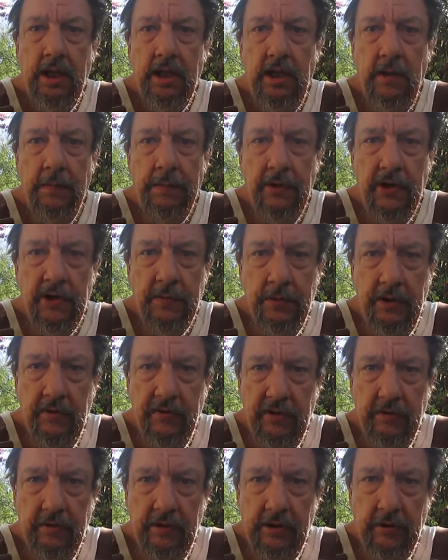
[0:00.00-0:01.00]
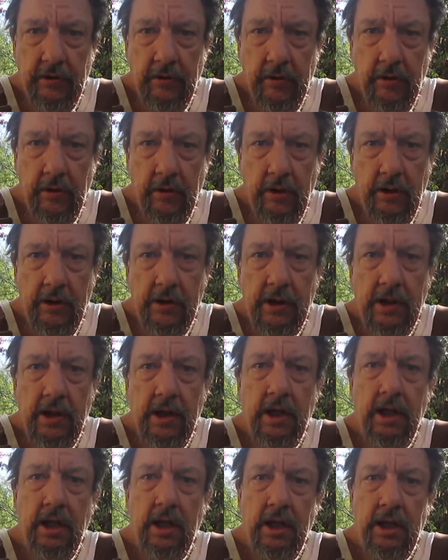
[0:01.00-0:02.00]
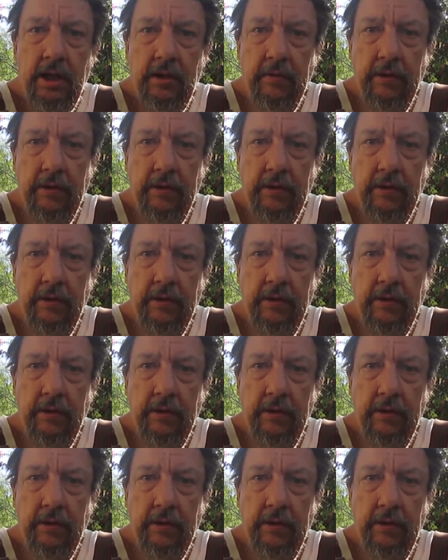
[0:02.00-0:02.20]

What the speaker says: you push movie record, you